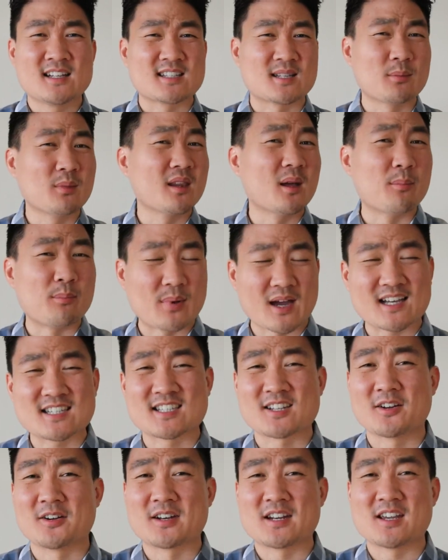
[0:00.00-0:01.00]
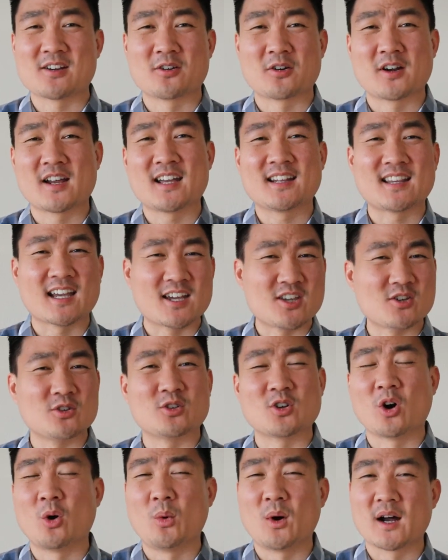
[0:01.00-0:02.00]
some of the best on the internet that you
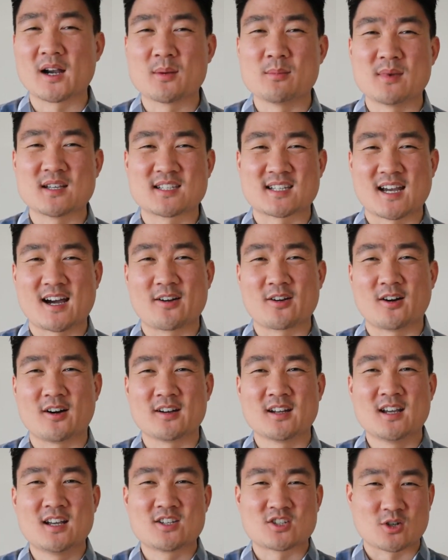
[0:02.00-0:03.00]
don't want to miss out on.